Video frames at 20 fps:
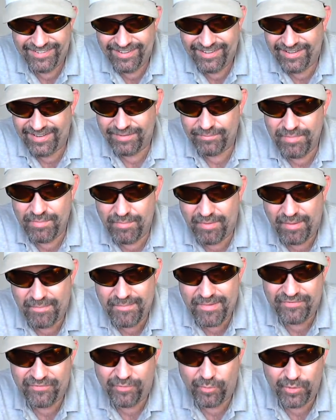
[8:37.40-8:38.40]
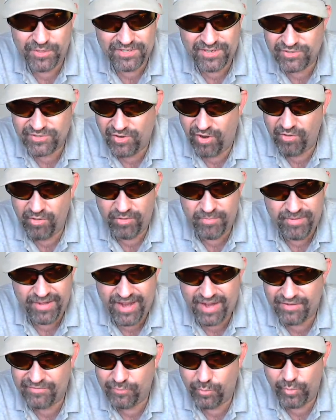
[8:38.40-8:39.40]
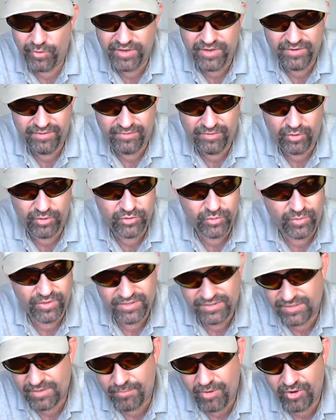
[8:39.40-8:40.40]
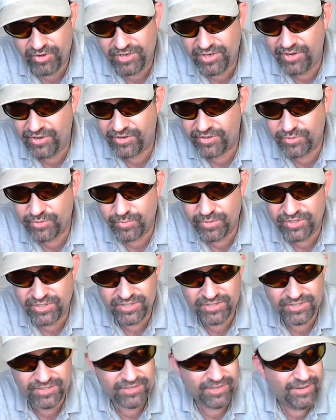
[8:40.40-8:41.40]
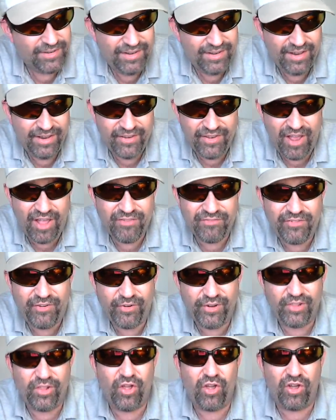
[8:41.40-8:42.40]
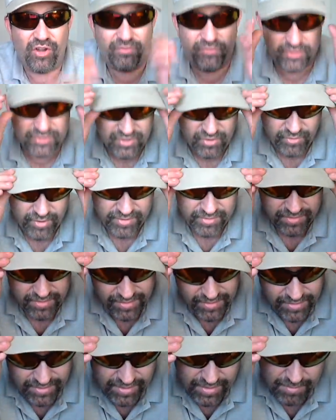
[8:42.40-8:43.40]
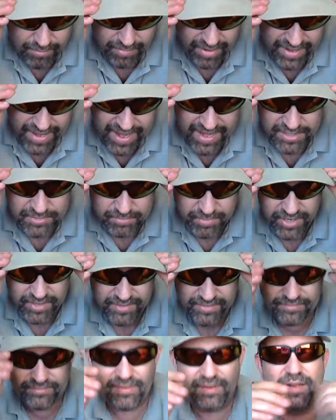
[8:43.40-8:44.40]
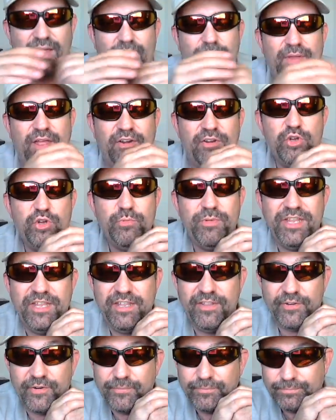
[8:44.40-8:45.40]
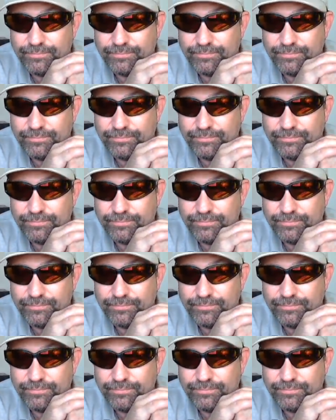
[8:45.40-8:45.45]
I'm in my mid-40s now, so I've only been at it 40 years or 20-some-odd years, which is not very long for someone my age, but I'm not a newbie either.